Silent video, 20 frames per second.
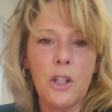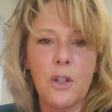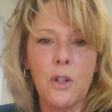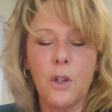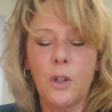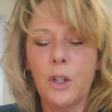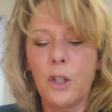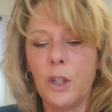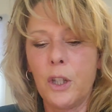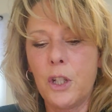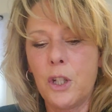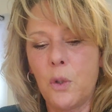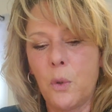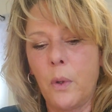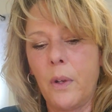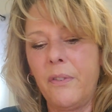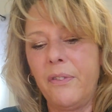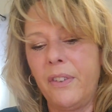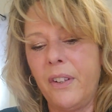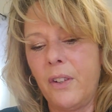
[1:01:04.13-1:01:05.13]

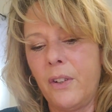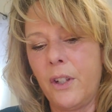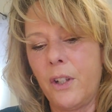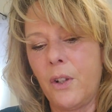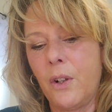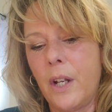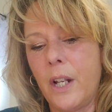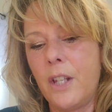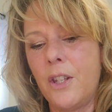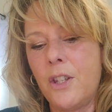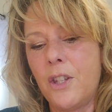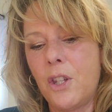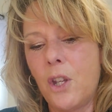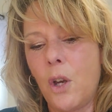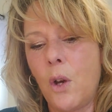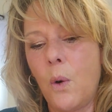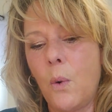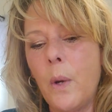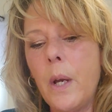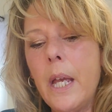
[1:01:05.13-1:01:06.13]
circulatory failure. And
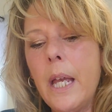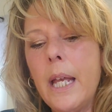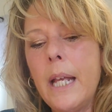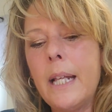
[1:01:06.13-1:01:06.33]
so